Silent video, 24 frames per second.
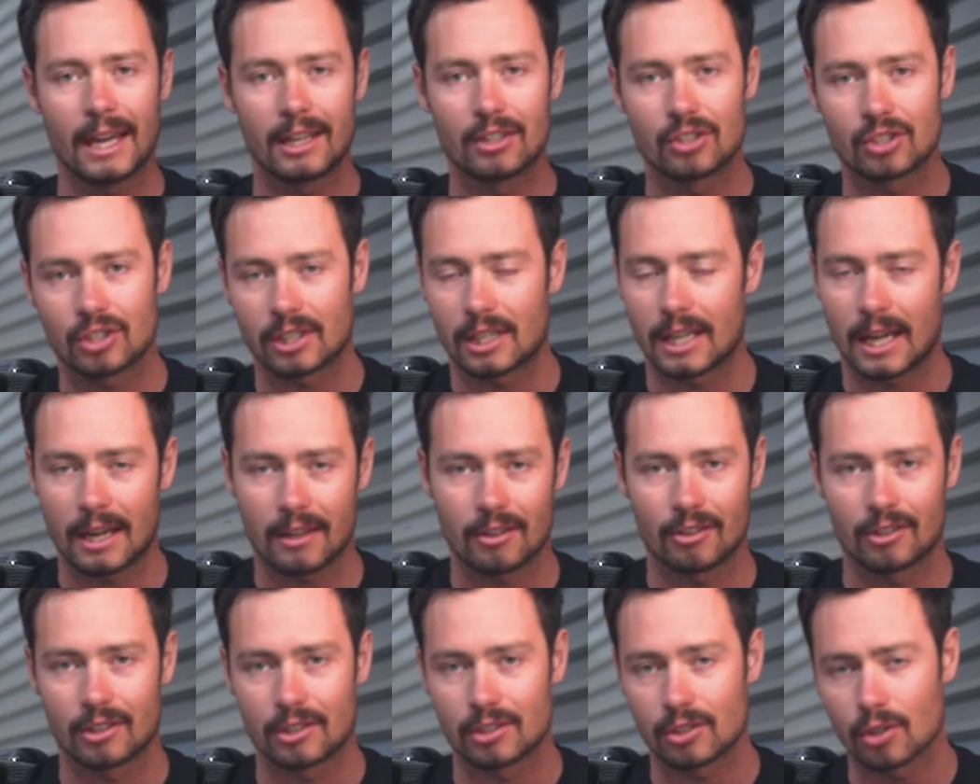engine out
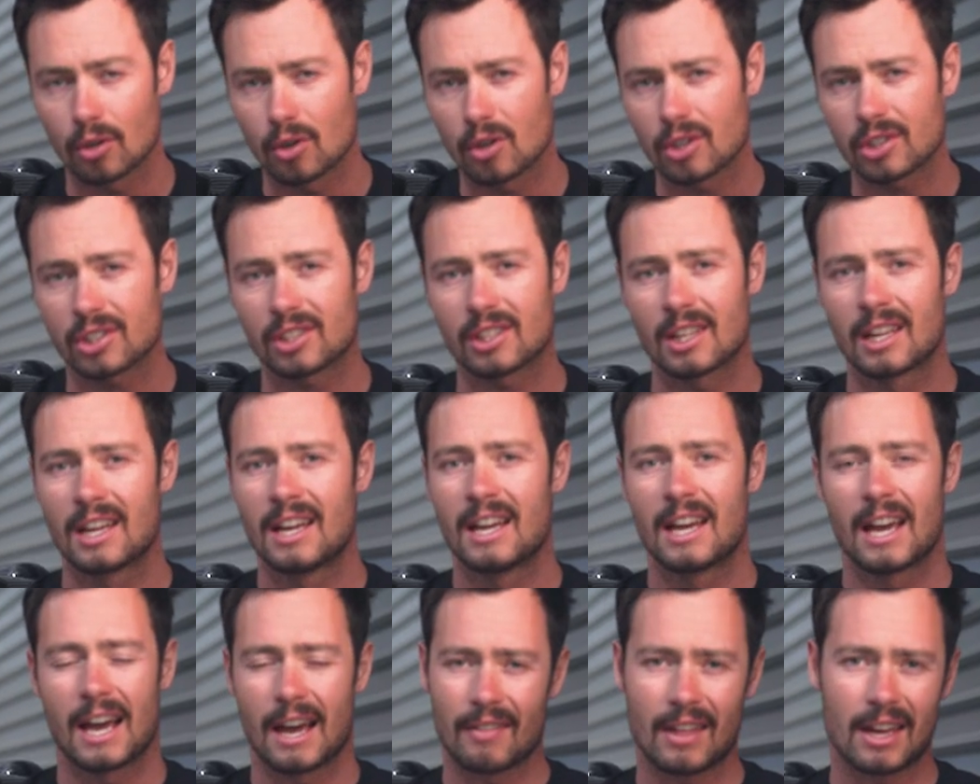your exhaust,
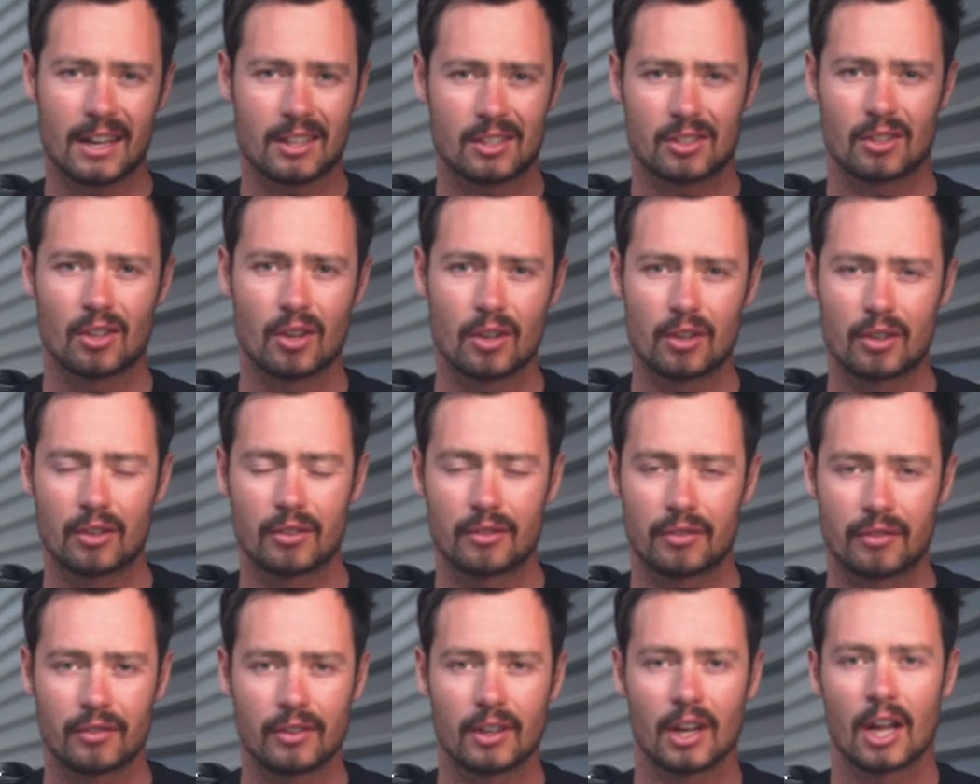and that is no
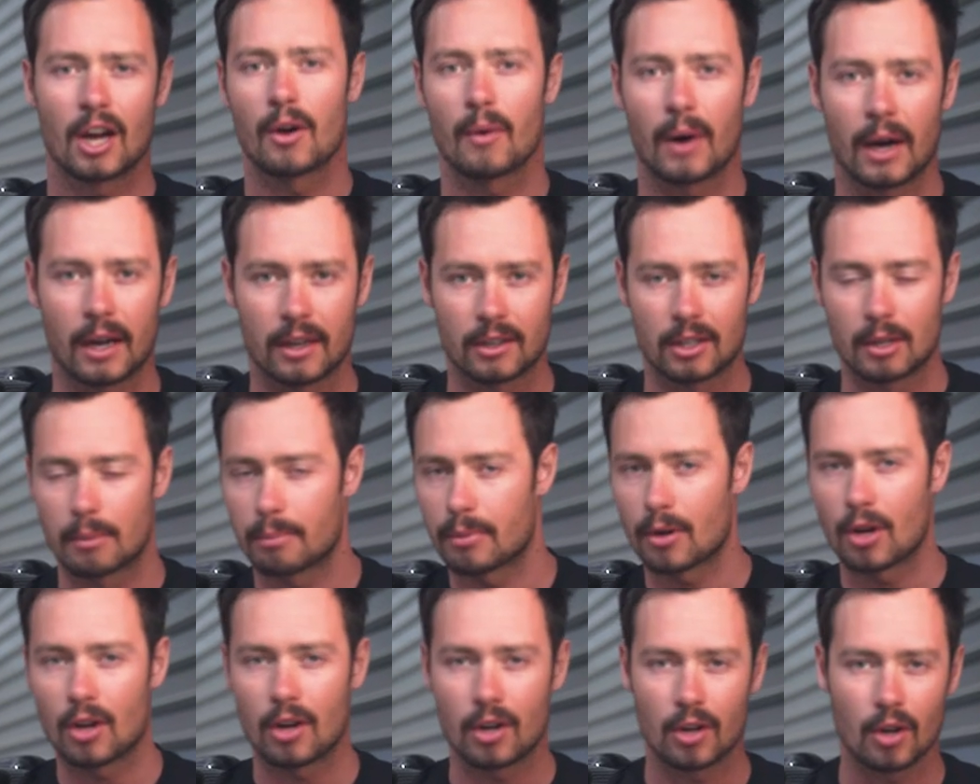good for no one. You're
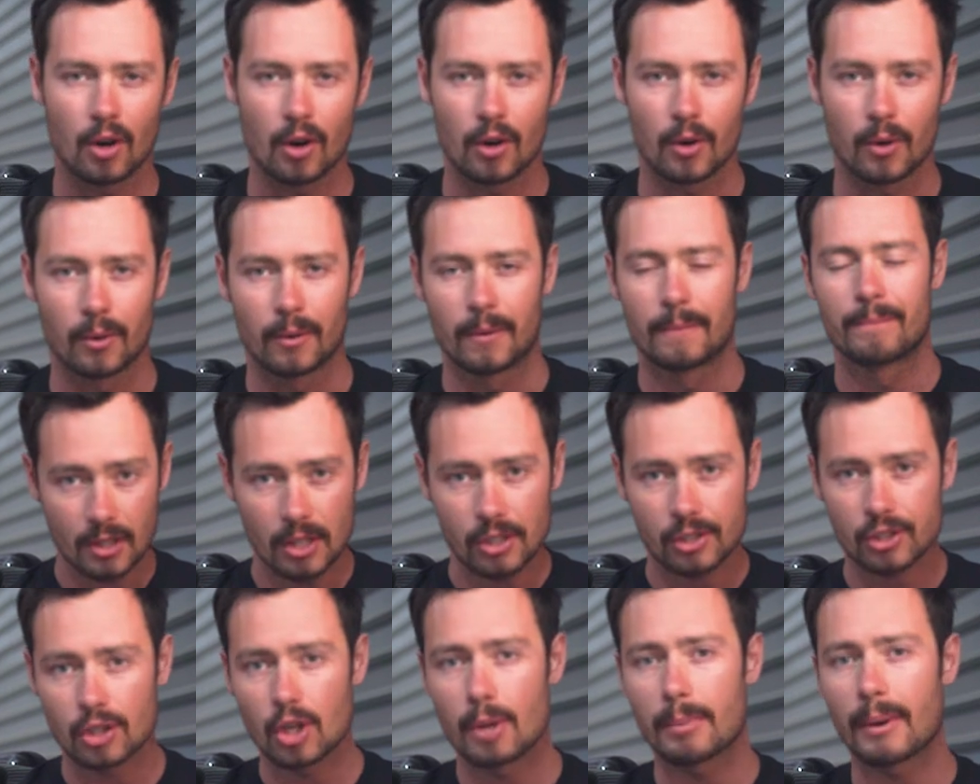burning oil.
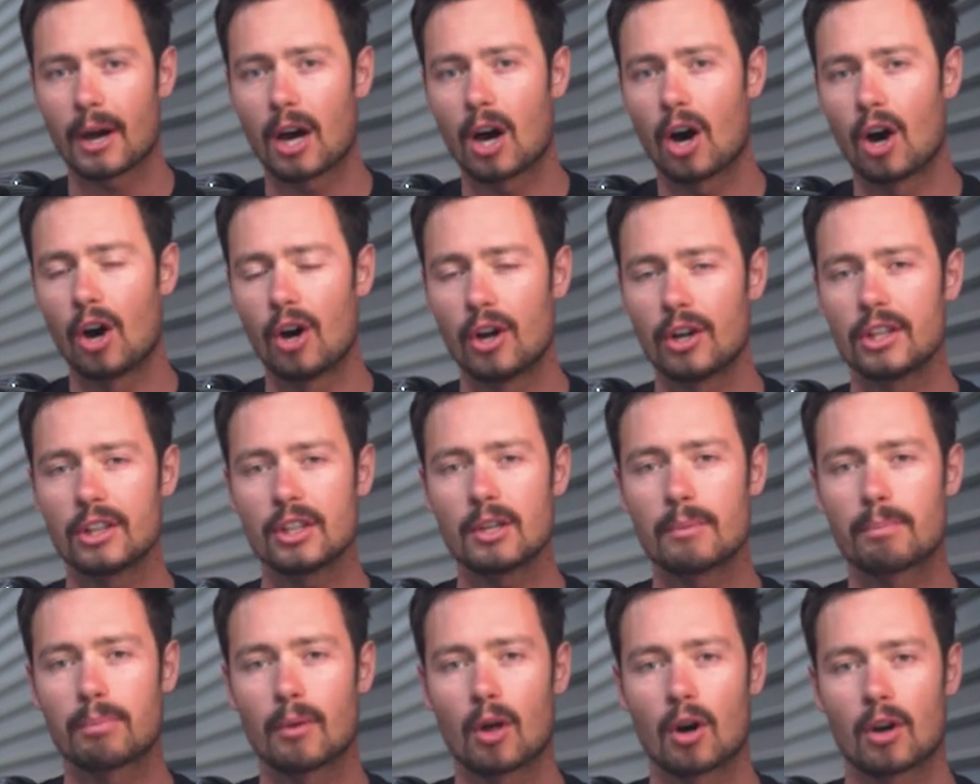So by honing
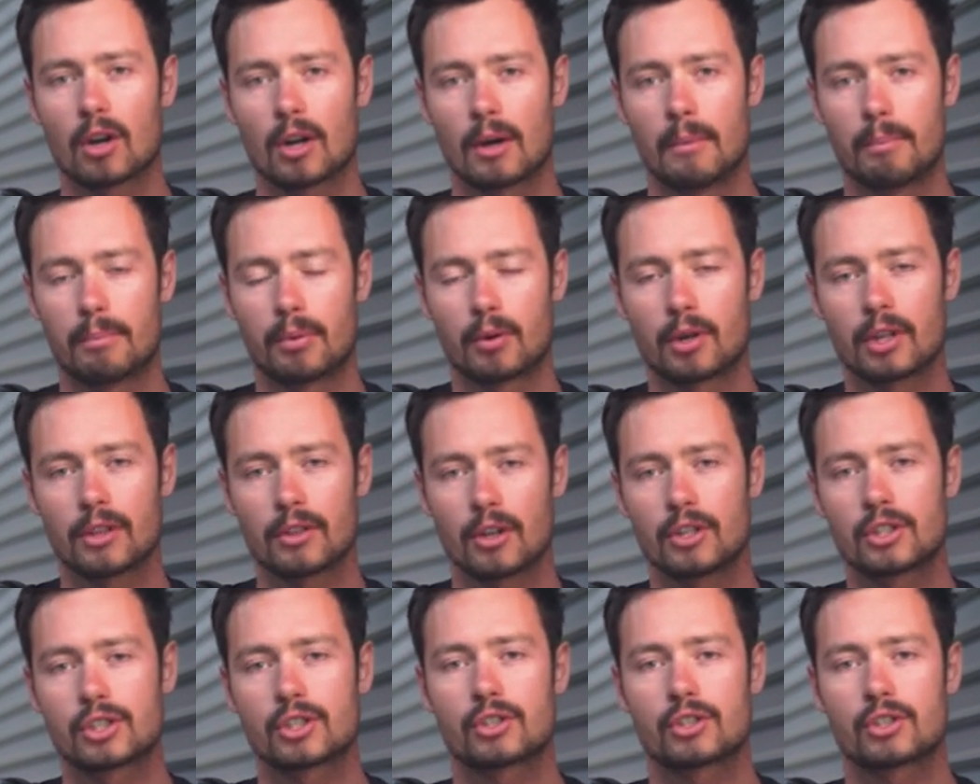the block and putting those